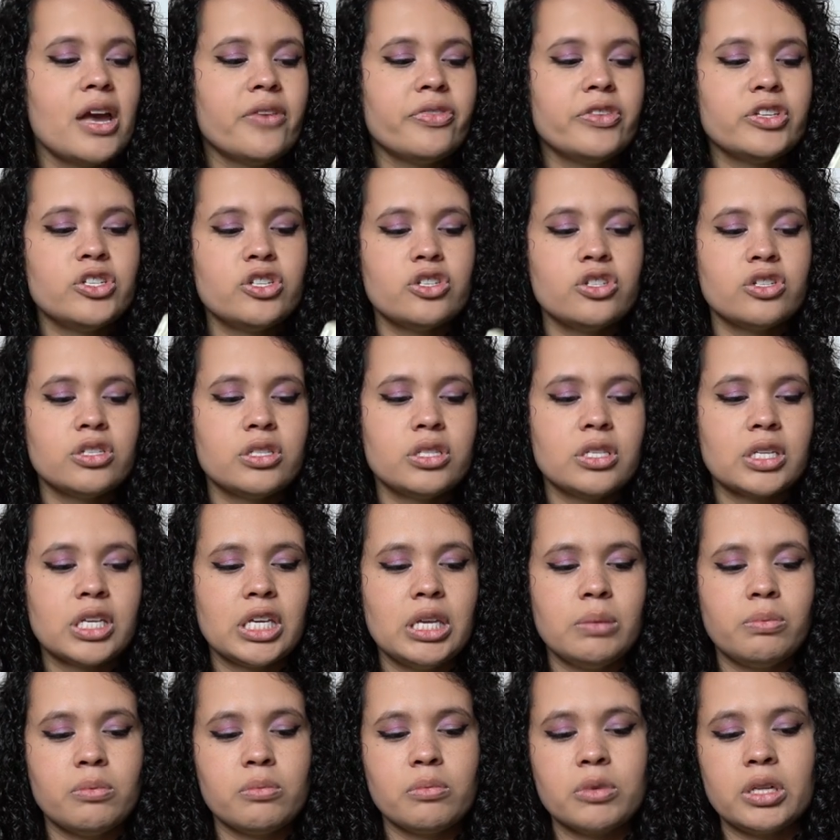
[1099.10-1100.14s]
This is just to
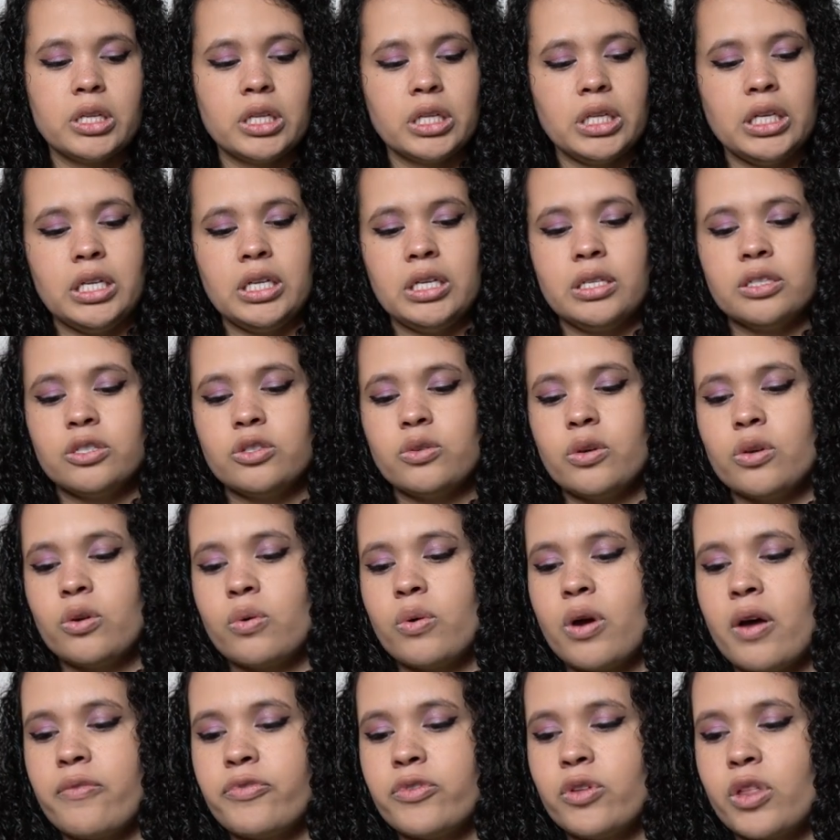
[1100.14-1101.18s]
keep him clean, so I don't
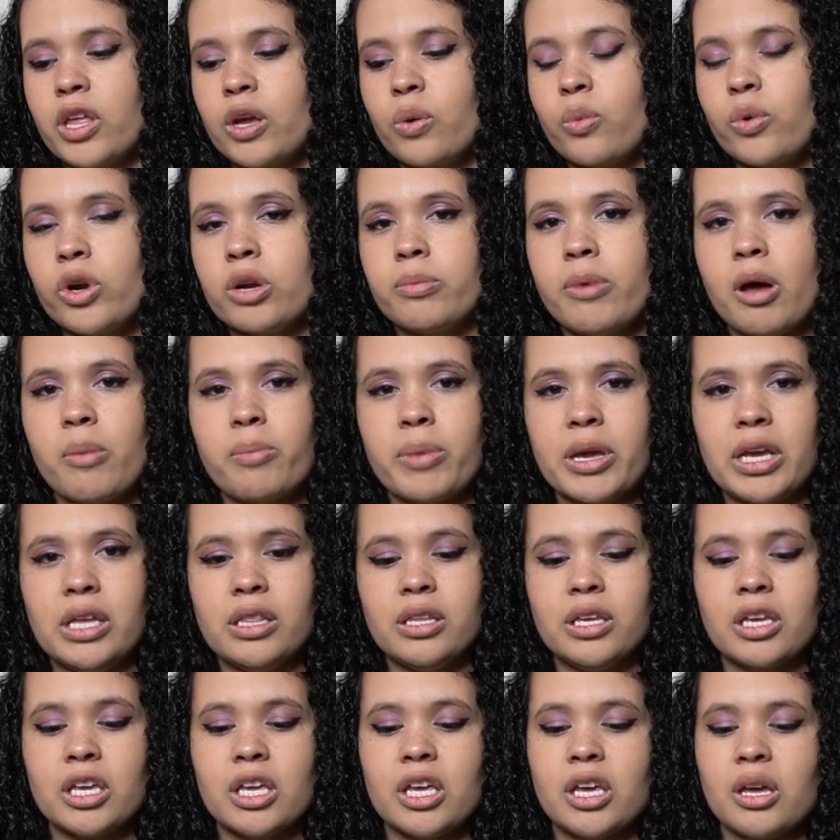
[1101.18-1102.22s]
have to like worry about
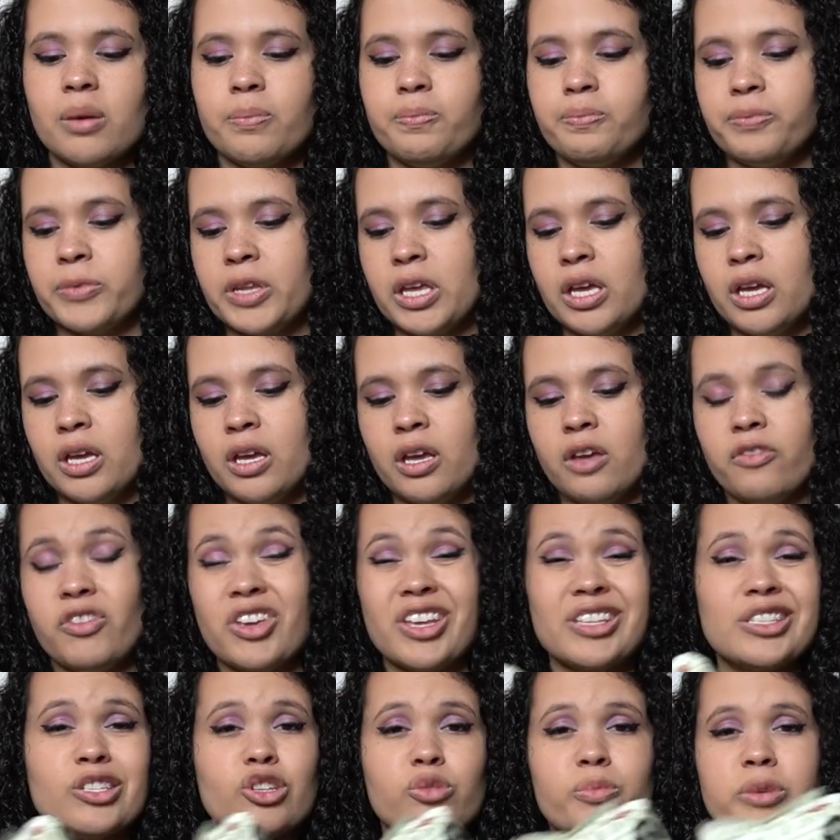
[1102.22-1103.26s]
bathing him. If he
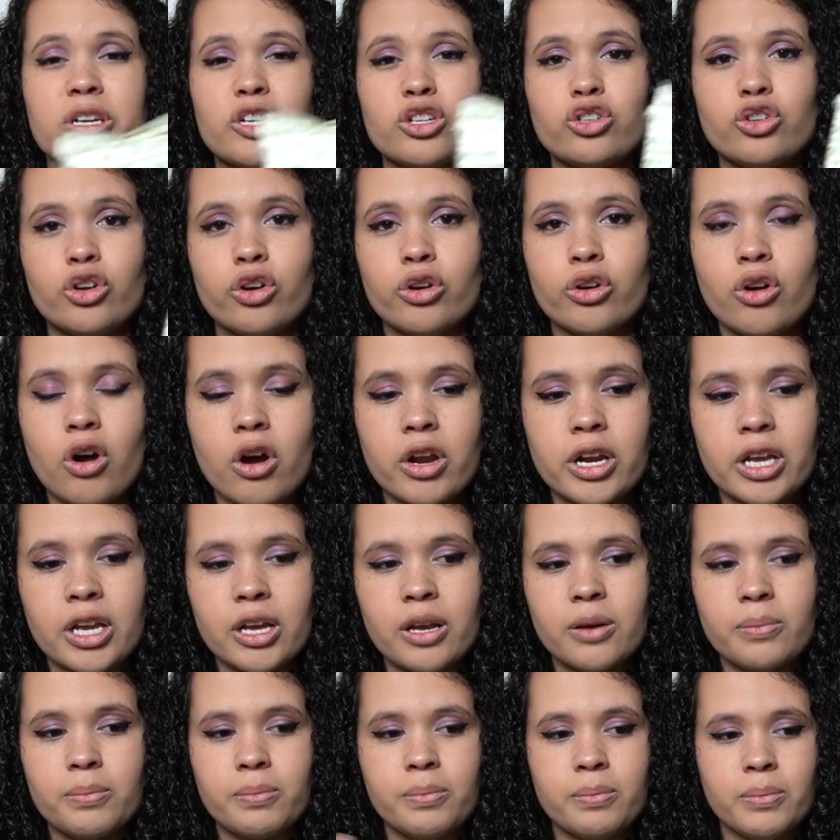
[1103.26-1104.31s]
gets a little bit of dirt on
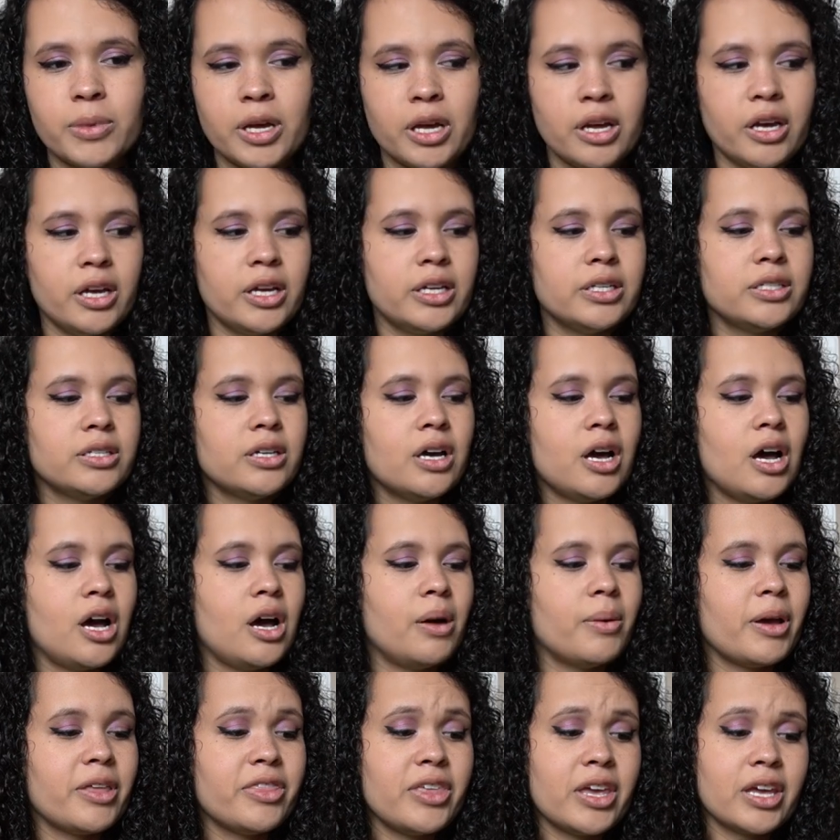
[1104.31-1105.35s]
him, mud.
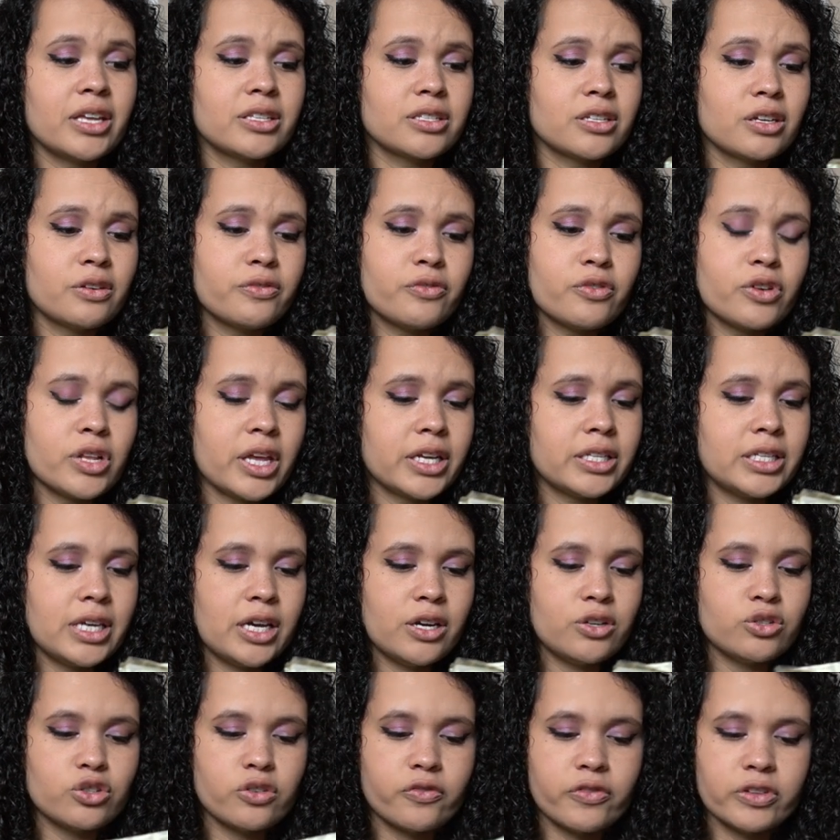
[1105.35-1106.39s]
Uh, I think it's good for like
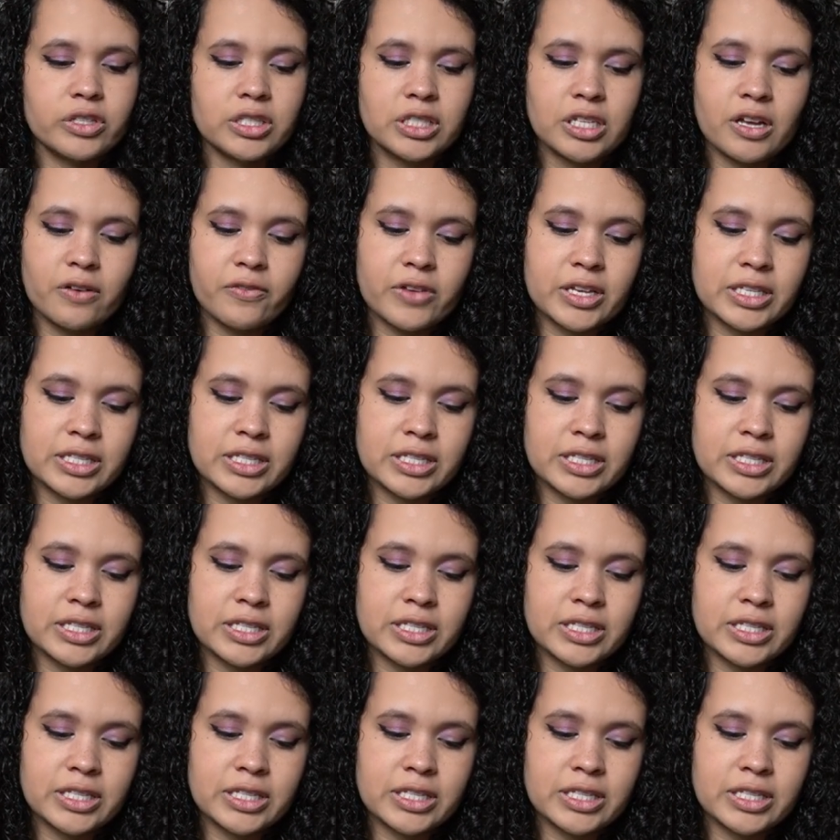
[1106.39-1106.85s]
dandruff and stuff.